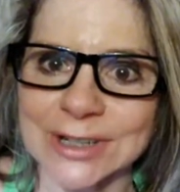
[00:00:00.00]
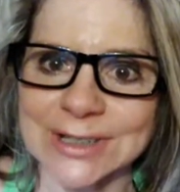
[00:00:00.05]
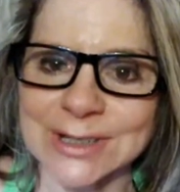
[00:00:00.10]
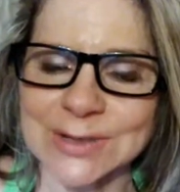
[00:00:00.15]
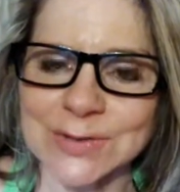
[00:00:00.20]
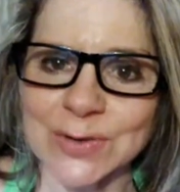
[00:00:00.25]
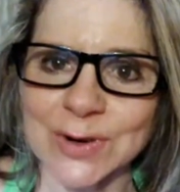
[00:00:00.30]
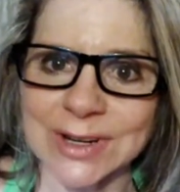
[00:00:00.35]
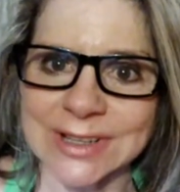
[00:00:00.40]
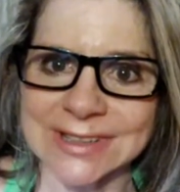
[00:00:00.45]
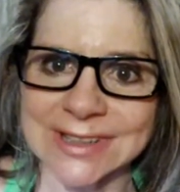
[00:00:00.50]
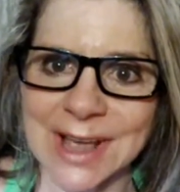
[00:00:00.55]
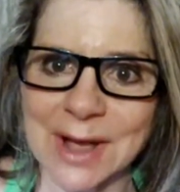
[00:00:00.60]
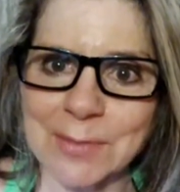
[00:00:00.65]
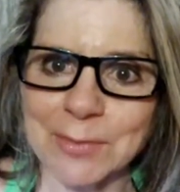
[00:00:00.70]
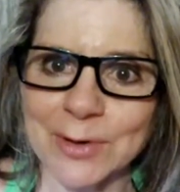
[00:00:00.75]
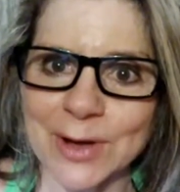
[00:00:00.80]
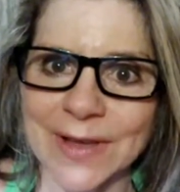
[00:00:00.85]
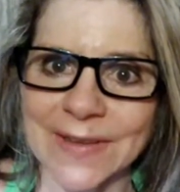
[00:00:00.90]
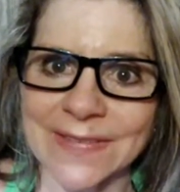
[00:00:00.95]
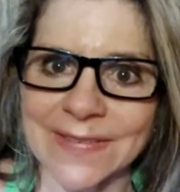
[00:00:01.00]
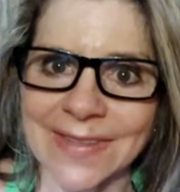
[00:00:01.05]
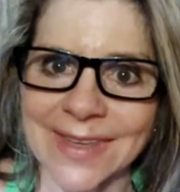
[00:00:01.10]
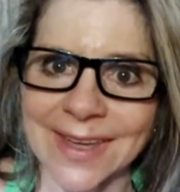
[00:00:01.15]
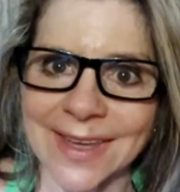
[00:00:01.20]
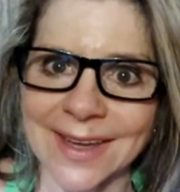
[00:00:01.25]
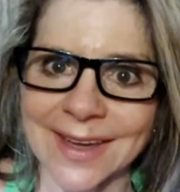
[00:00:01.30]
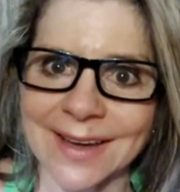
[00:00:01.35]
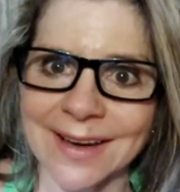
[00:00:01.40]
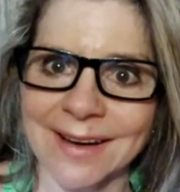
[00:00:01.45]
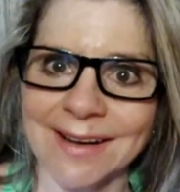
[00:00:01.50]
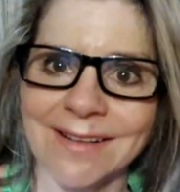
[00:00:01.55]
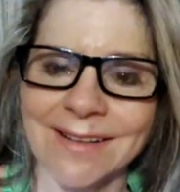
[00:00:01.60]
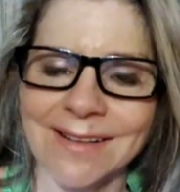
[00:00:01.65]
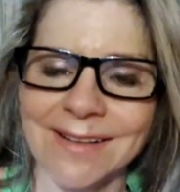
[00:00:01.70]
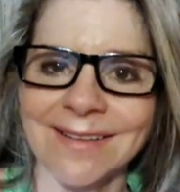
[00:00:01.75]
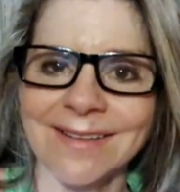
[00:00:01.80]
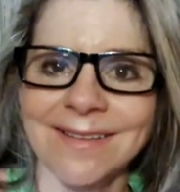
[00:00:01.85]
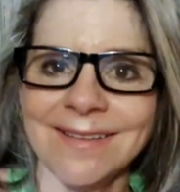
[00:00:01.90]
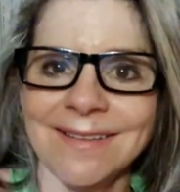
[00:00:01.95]
Just for example, I think.
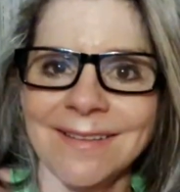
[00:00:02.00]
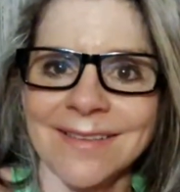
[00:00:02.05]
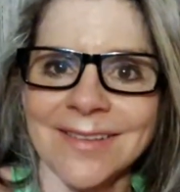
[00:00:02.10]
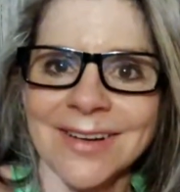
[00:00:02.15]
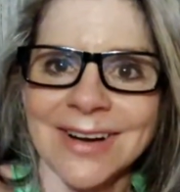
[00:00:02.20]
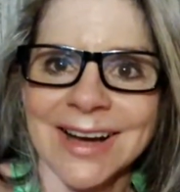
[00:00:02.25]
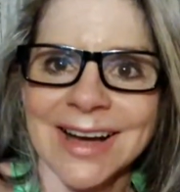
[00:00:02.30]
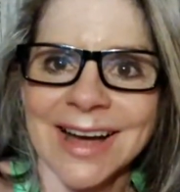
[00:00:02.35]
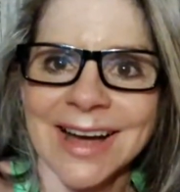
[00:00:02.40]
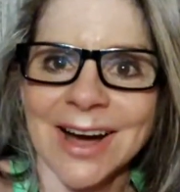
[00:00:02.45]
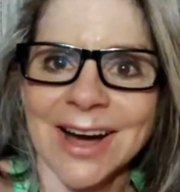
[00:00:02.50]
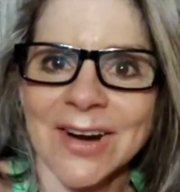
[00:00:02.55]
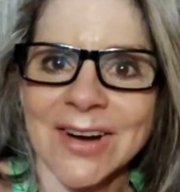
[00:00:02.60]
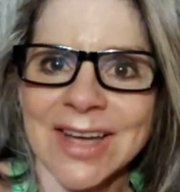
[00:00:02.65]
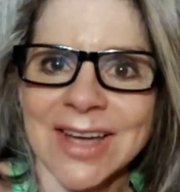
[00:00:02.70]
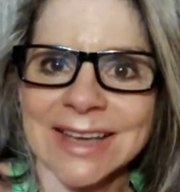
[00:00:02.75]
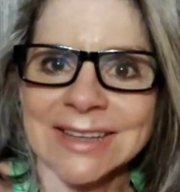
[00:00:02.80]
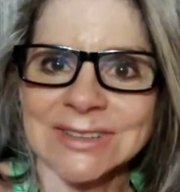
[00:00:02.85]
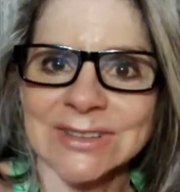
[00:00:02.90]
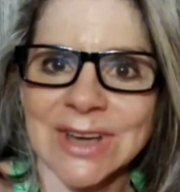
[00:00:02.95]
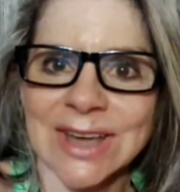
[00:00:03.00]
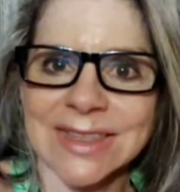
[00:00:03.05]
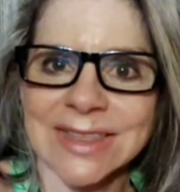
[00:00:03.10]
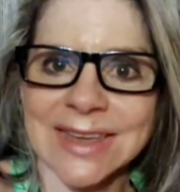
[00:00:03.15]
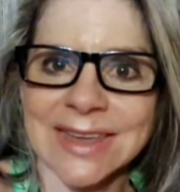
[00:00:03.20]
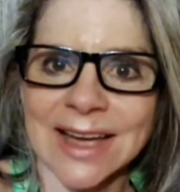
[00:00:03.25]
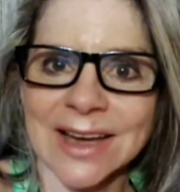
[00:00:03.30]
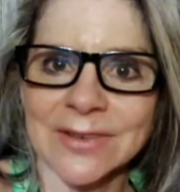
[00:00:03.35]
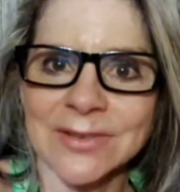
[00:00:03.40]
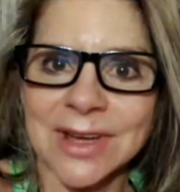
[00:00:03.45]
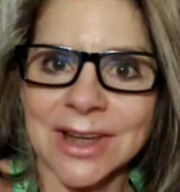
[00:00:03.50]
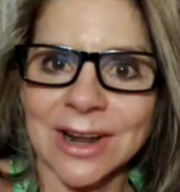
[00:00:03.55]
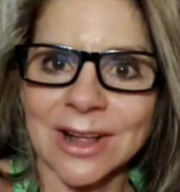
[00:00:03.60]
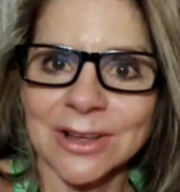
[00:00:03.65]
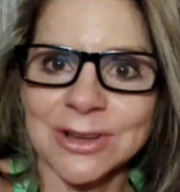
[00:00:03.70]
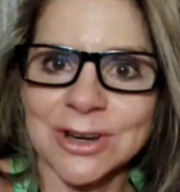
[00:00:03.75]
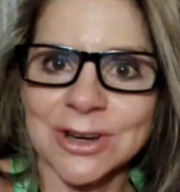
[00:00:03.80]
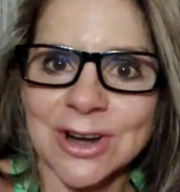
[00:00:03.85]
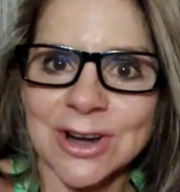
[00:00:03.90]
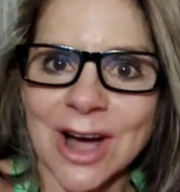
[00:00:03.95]
Oh, okay. So I think I read all
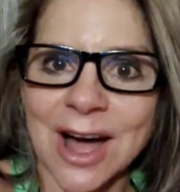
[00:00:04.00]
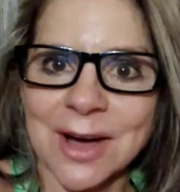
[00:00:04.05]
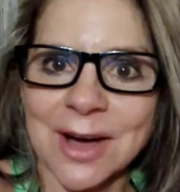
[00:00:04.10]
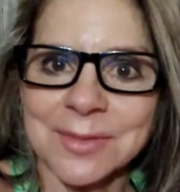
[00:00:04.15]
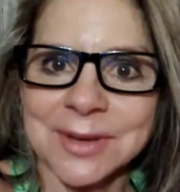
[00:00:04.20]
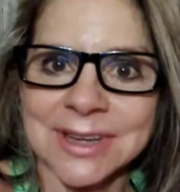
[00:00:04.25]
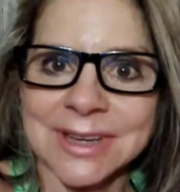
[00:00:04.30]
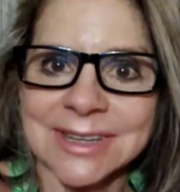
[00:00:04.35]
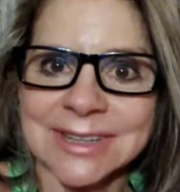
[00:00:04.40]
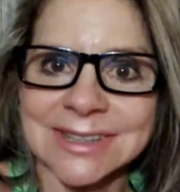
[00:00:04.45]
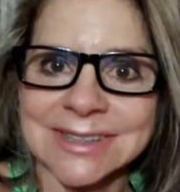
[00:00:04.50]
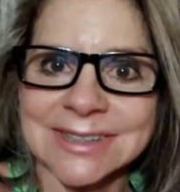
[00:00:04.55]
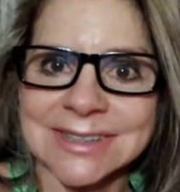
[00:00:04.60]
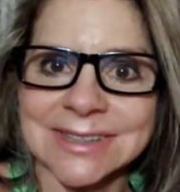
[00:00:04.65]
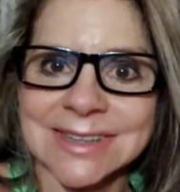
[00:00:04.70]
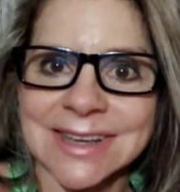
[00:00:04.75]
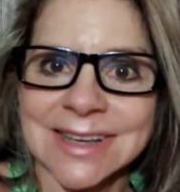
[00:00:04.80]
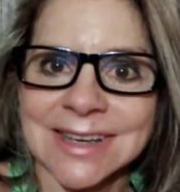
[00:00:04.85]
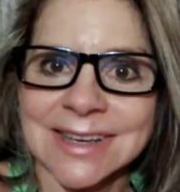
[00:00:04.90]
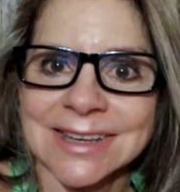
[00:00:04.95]
your comments.